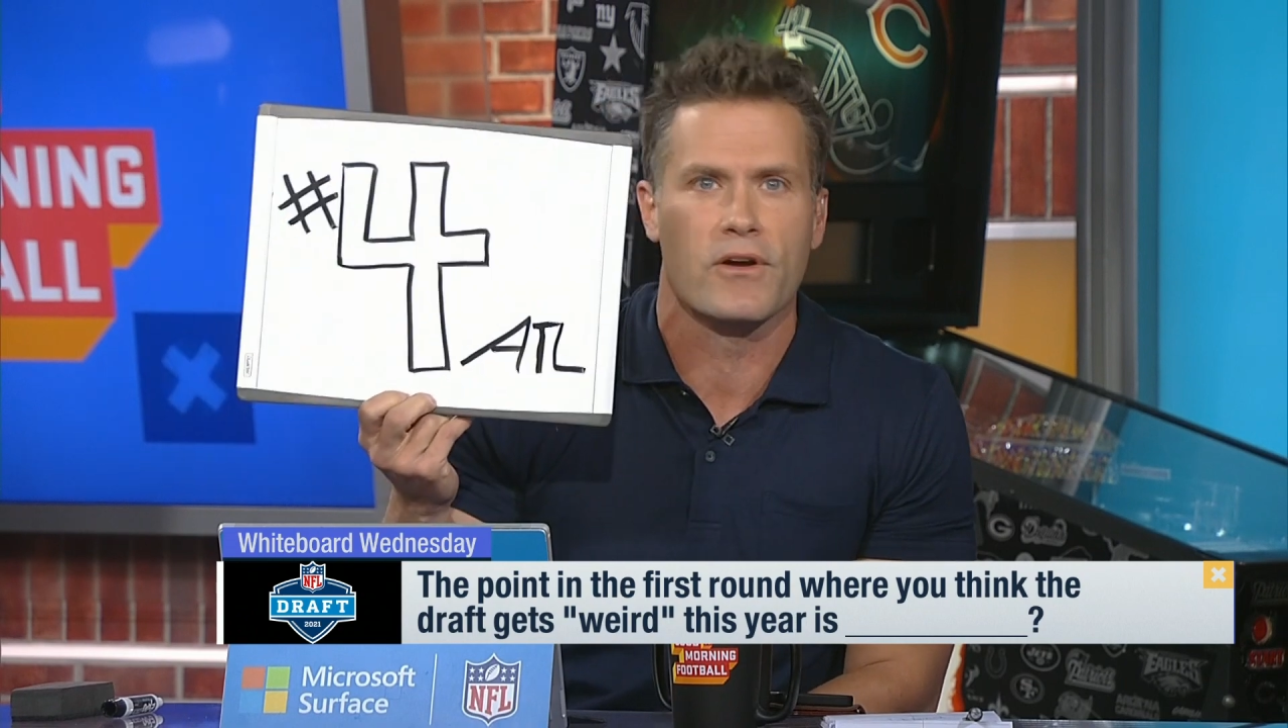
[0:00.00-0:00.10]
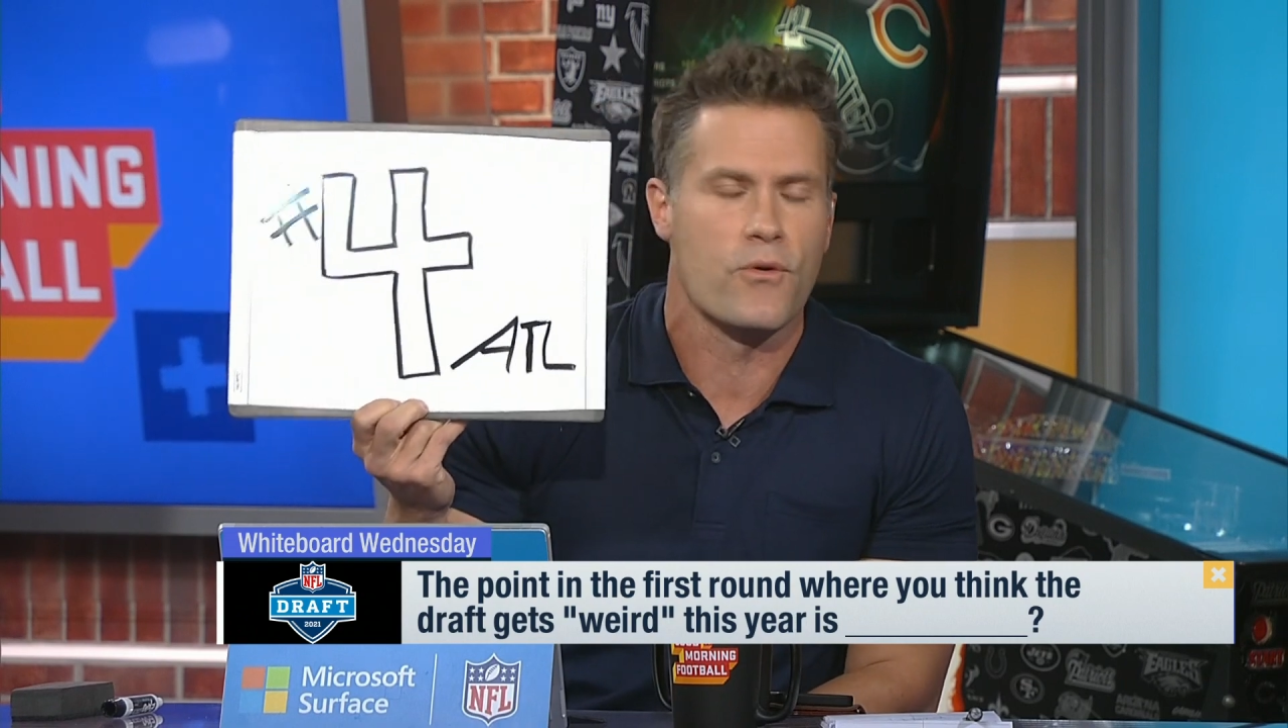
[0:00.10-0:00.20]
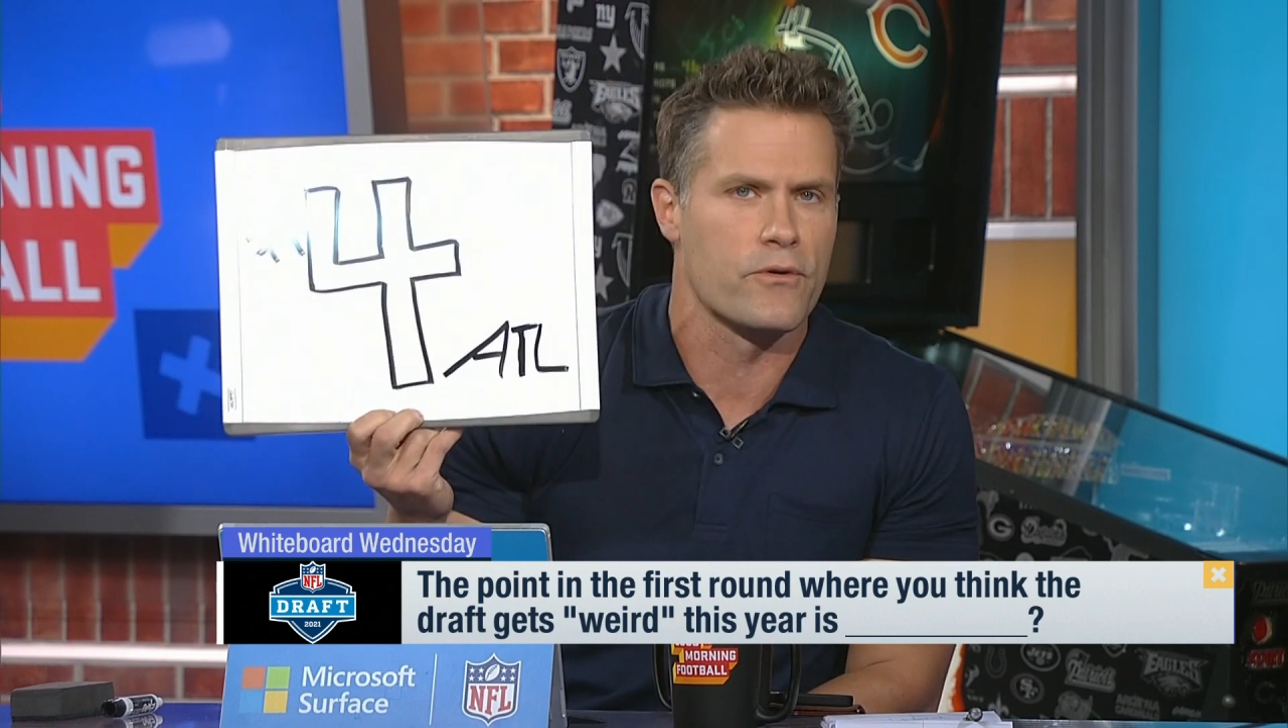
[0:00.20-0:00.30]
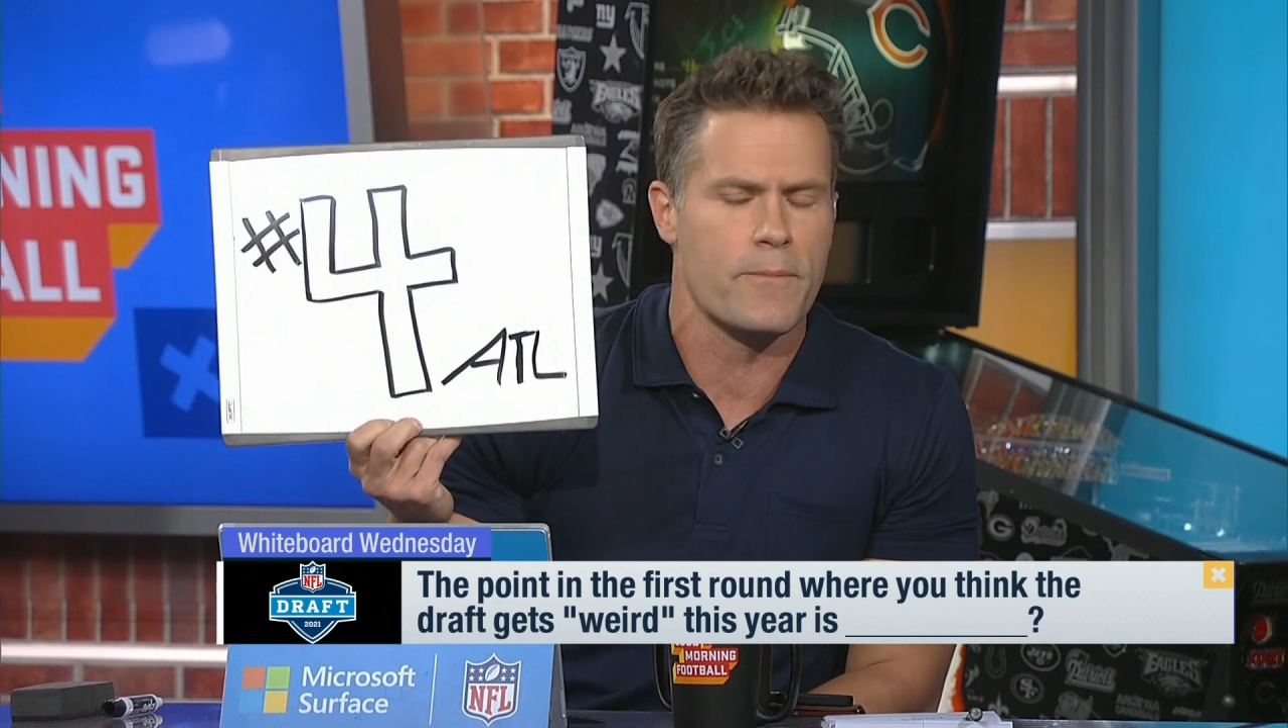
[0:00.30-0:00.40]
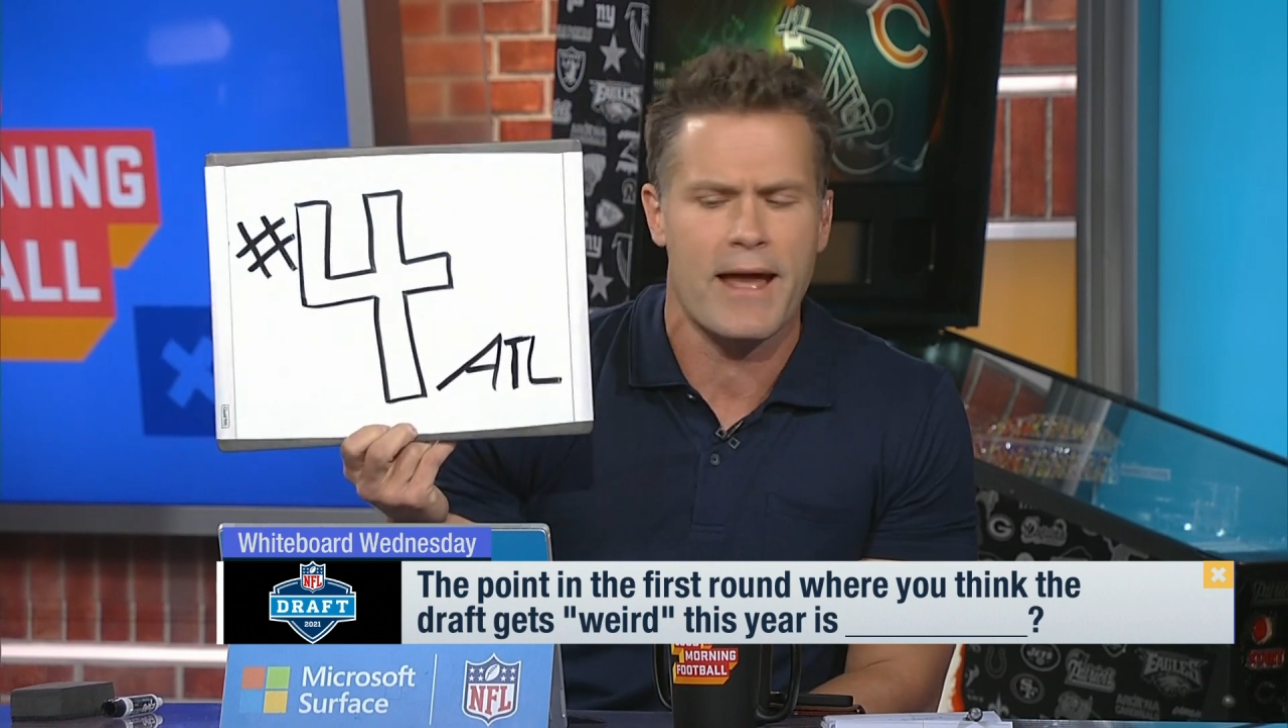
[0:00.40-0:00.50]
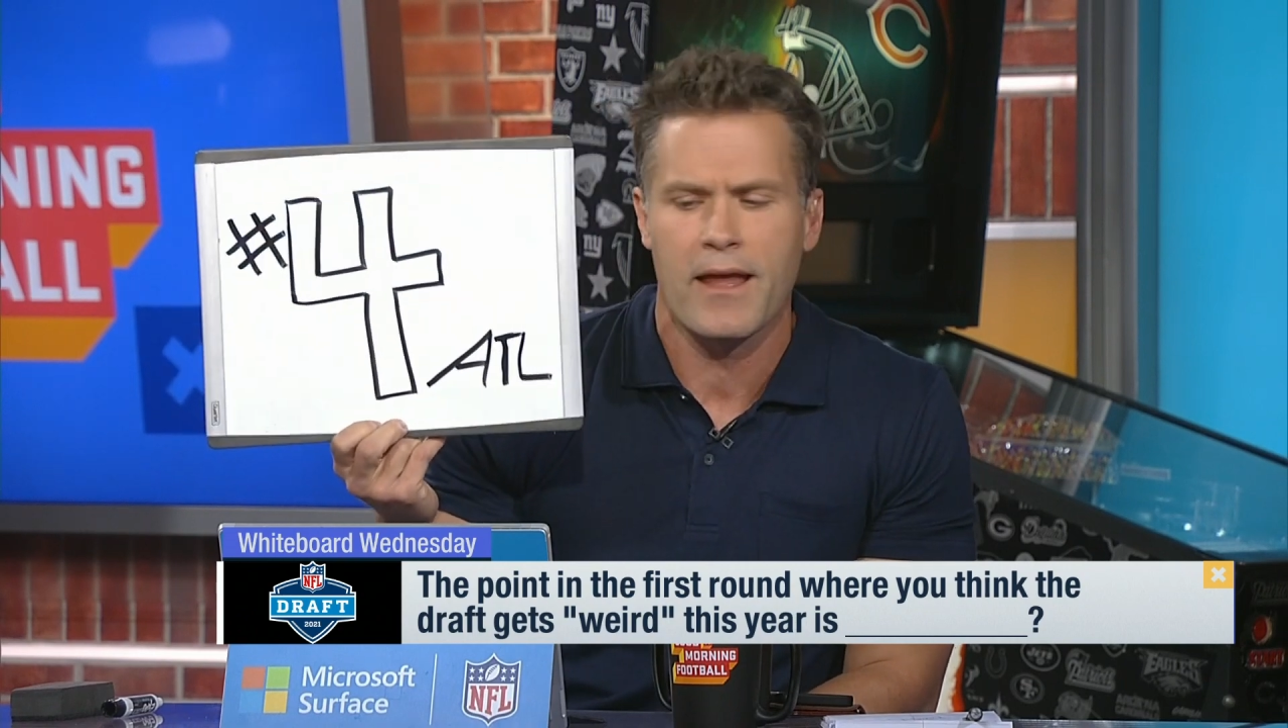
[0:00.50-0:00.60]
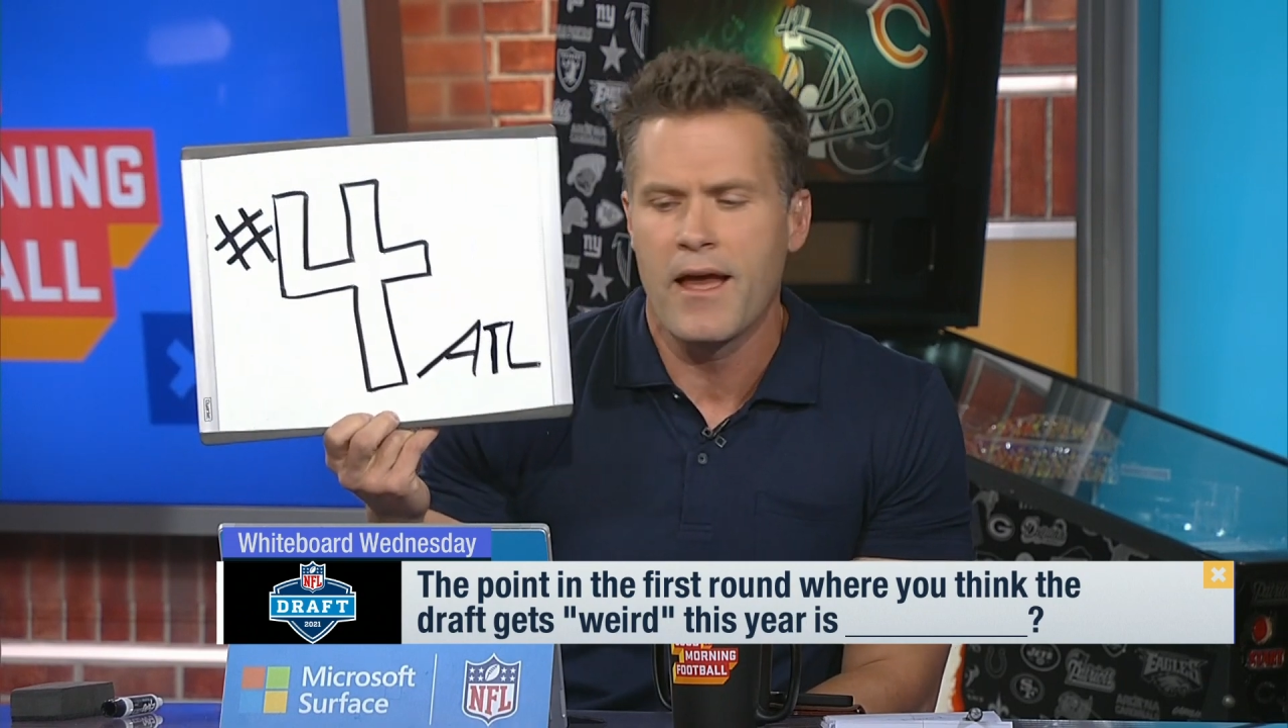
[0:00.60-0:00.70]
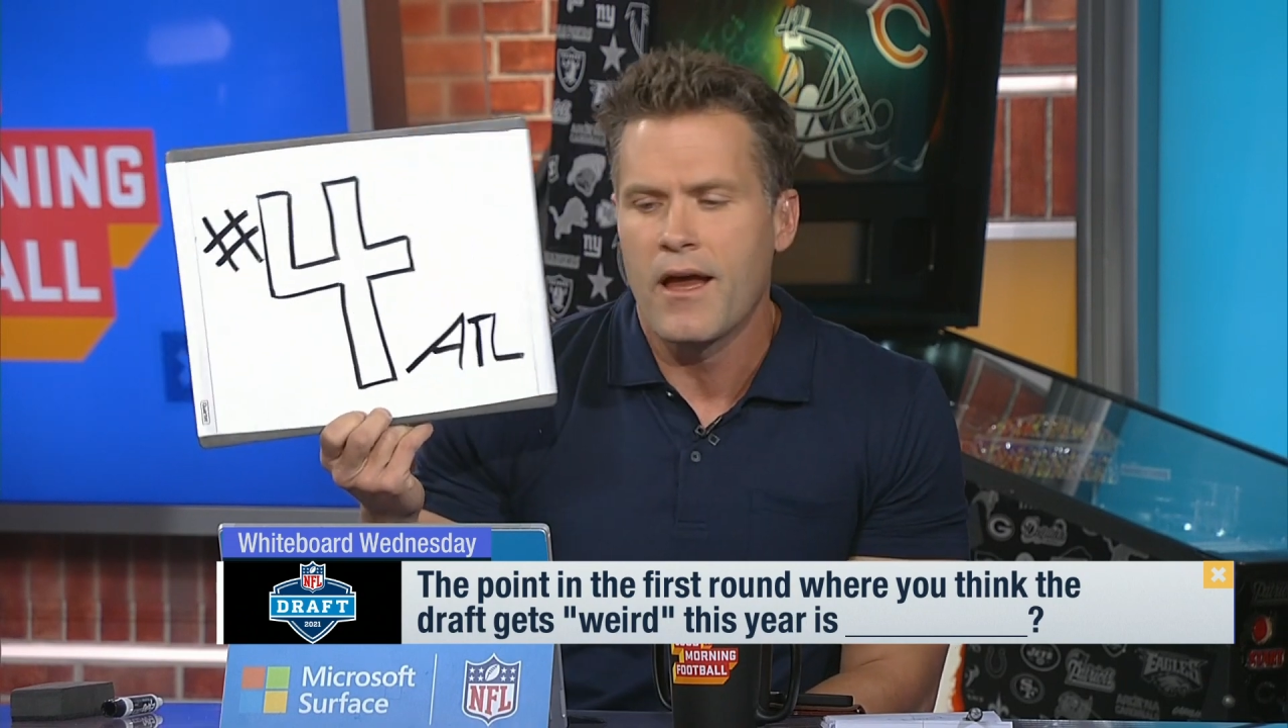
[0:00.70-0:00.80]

quarterback,